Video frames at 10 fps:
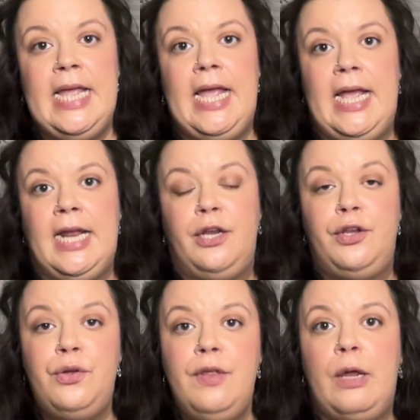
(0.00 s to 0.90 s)
And I
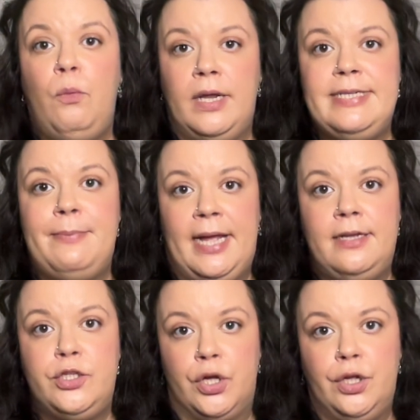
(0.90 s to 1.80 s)
knew that I wanted to buy a
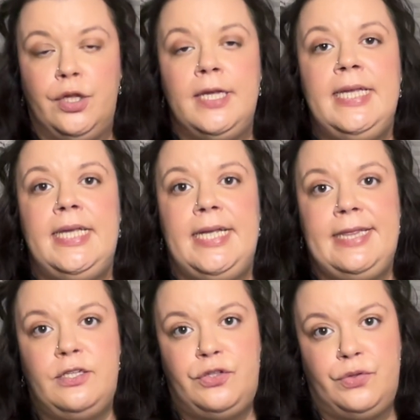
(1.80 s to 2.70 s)
doll in
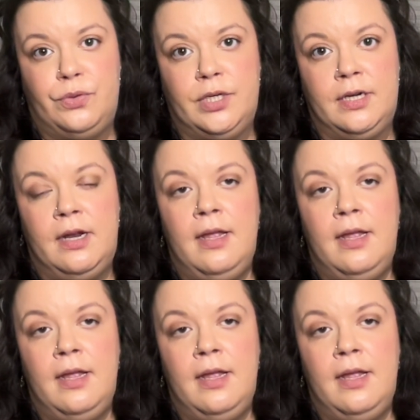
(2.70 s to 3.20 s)
the store.